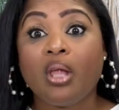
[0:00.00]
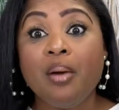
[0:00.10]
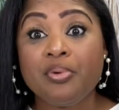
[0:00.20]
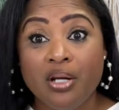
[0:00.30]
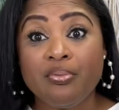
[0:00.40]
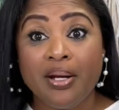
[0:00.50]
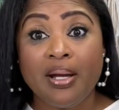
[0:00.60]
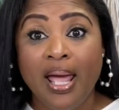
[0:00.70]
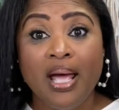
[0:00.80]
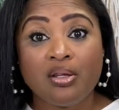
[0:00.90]
I'm getting ready
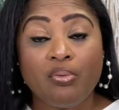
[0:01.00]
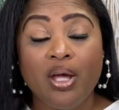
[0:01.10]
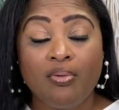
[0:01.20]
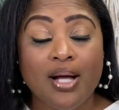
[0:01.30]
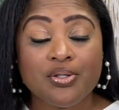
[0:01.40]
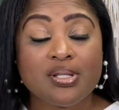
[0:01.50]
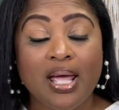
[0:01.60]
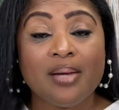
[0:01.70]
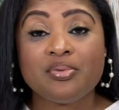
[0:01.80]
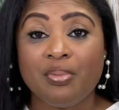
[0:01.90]
to add the Weight Watchers
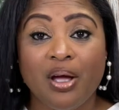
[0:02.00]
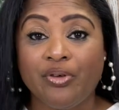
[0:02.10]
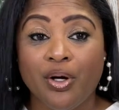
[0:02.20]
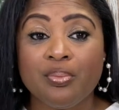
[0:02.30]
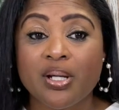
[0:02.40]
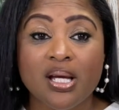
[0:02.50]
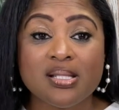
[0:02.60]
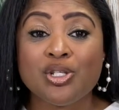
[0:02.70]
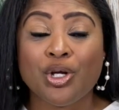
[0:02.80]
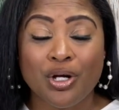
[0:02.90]
app to my phone
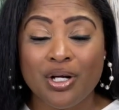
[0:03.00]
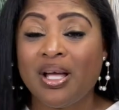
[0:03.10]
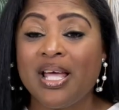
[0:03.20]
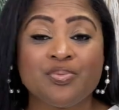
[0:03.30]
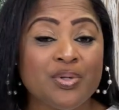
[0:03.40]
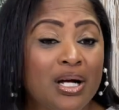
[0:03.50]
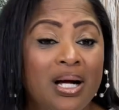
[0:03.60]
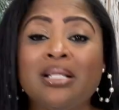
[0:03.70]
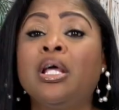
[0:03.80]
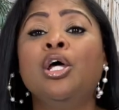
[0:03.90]
because your girl has put
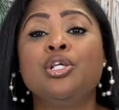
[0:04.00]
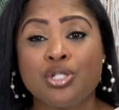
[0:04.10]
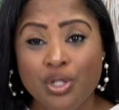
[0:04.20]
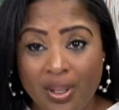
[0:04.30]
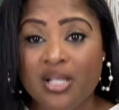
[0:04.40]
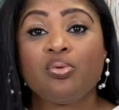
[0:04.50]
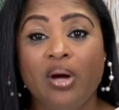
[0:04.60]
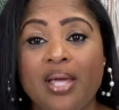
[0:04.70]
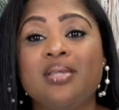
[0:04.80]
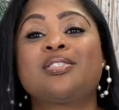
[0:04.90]
on too much
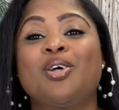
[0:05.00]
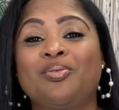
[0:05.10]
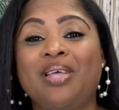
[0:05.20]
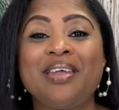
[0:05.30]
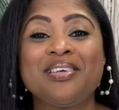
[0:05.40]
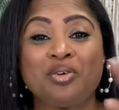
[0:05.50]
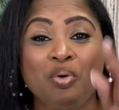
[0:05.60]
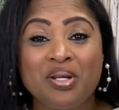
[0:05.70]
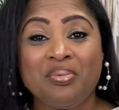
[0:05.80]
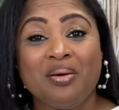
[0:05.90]
weight. So that is
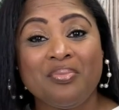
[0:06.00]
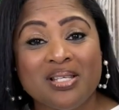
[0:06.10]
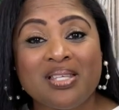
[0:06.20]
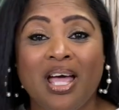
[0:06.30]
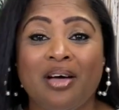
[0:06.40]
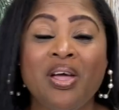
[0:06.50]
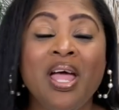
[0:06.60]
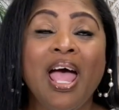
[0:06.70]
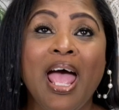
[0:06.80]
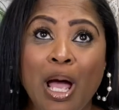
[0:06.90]
going to be a must-have
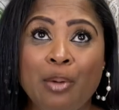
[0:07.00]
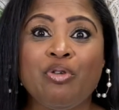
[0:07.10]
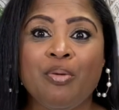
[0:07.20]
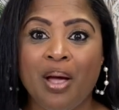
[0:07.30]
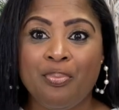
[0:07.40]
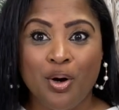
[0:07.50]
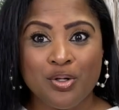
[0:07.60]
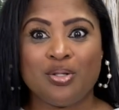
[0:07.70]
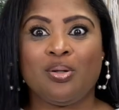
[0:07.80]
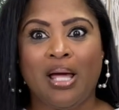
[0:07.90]
app for my
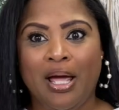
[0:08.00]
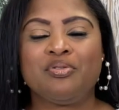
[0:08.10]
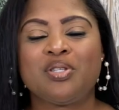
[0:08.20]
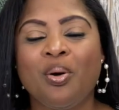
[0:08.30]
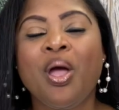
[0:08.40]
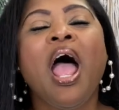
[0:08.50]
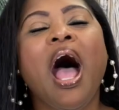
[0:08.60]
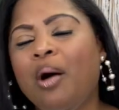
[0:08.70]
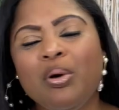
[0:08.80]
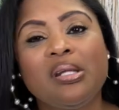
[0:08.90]
personal life. So
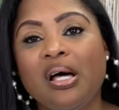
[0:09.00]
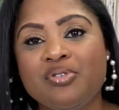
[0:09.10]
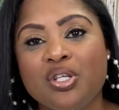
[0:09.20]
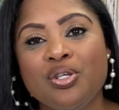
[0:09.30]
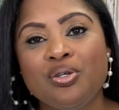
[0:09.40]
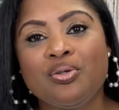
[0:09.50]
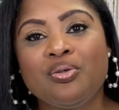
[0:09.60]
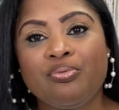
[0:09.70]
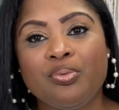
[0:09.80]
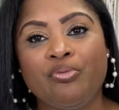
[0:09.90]
I would love to
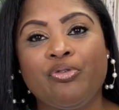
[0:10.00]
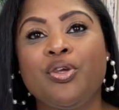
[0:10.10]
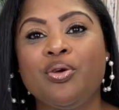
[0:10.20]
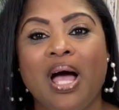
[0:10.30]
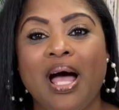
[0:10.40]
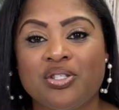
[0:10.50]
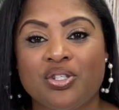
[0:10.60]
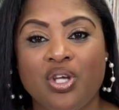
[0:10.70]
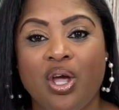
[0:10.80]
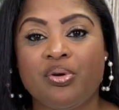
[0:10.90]
you for you guys to
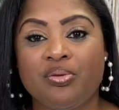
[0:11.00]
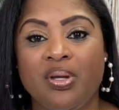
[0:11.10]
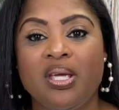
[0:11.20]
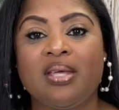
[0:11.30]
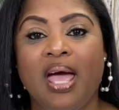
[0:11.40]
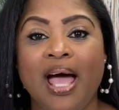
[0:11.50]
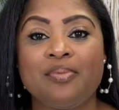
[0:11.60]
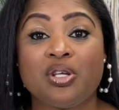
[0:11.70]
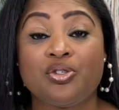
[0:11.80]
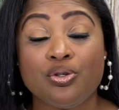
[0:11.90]
share with me the
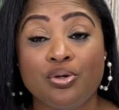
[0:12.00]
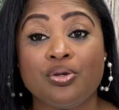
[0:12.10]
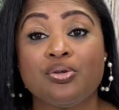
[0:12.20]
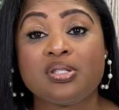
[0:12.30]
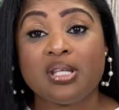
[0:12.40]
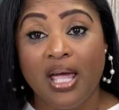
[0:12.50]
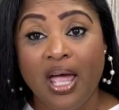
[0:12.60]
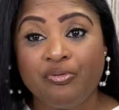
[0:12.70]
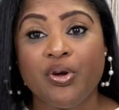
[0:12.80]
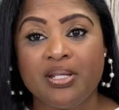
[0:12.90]
apps that you use
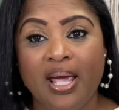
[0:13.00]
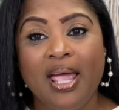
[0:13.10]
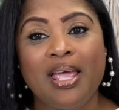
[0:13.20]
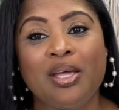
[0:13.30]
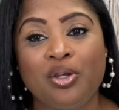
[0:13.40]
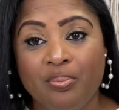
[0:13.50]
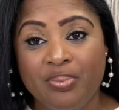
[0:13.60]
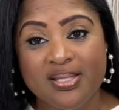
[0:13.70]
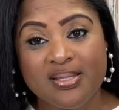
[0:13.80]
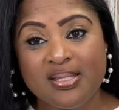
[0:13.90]
every day in your
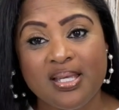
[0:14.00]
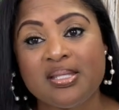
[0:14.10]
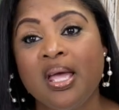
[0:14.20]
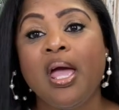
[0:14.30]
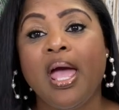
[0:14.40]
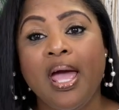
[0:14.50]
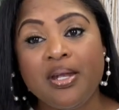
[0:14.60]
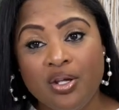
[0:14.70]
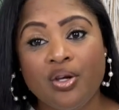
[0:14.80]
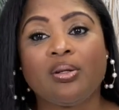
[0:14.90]
businesses
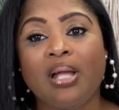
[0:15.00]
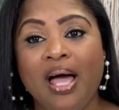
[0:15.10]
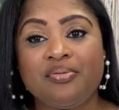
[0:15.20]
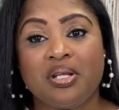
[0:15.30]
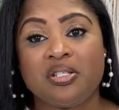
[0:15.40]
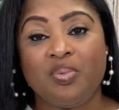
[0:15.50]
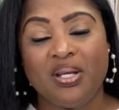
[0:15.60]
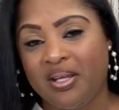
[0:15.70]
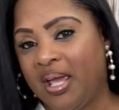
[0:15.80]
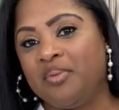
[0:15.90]
and in your lives that has
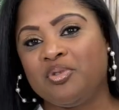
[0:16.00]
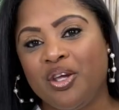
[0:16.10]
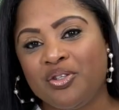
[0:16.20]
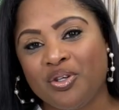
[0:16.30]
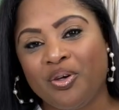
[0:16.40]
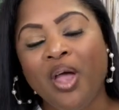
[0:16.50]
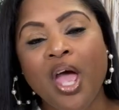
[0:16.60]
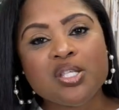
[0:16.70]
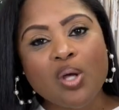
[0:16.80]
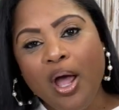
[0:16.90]
been a game changer.
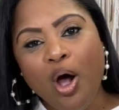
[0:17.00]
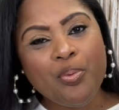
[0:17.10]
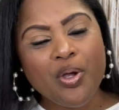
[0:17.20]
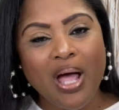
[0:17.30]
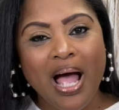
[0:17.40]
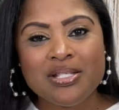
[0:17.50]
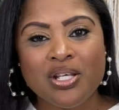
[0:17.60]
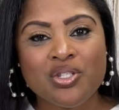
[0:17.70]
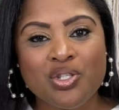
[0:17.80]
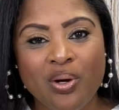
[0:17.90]
So I hope you guys
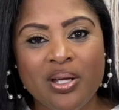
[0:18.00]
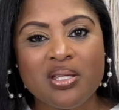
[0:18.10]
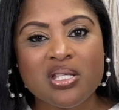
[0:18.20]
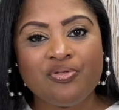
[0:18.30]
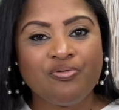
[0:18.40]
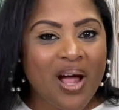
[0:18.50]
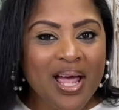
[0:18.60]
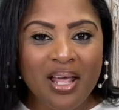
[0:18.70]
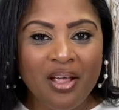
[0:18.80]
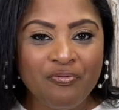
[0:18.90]
enjoyed this
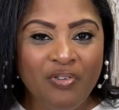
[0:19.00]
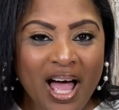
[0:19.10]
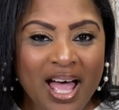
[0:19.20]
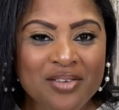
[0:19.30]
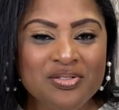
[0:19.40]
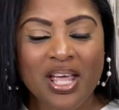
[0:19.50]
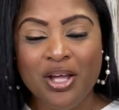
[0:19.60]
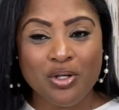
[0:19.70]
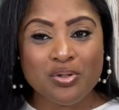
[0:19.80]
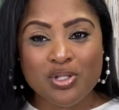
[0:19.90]
Friday Five.
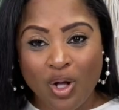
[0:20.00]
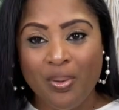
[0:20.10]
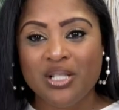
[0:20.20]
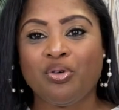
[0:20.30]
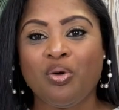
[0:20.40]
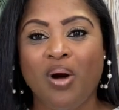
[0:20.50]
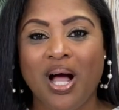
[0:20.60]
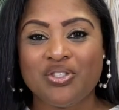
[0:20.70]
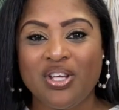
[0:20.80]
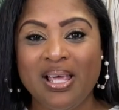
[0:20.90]
Thank you so much for
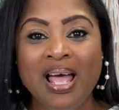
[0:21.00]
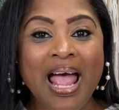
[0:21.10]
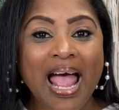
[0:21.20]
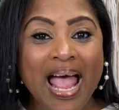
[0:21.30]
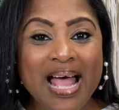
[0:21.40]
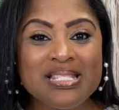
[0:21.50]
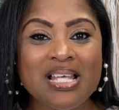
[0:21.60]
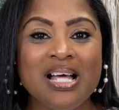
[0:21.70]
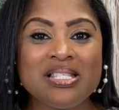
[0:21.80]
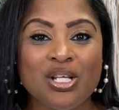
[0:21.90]
watching. And
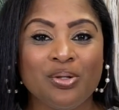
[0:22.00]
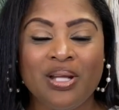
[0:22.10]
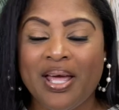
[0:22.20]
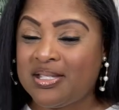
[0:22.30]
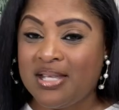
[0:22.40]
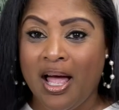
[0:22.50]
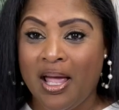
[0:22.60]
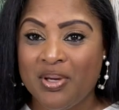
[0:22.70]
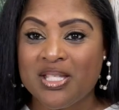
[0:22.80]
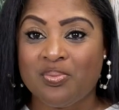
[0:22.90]
until next
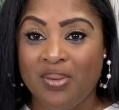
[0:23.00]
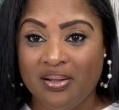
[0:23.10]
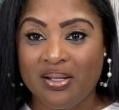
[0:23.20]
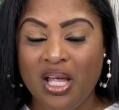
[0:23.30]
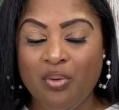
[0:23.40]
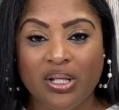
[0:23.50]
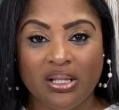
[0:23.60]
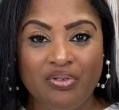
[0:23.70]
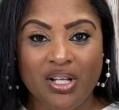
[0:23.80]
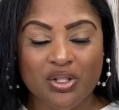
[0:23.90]
time, it's Melanie with
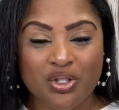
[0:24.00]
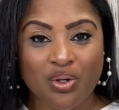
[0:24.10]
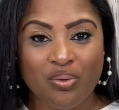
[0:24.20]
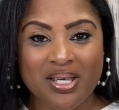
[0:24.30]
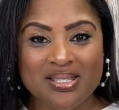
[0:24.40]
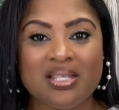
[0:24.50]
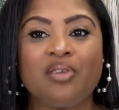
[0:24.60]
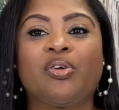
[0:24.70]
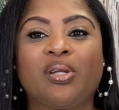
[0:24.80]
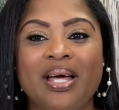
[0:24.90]
Living
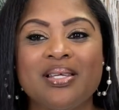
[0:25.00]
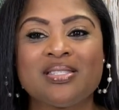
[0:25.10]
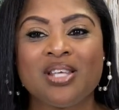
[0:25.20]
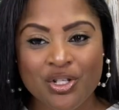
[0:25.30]
Luxuriously for Less.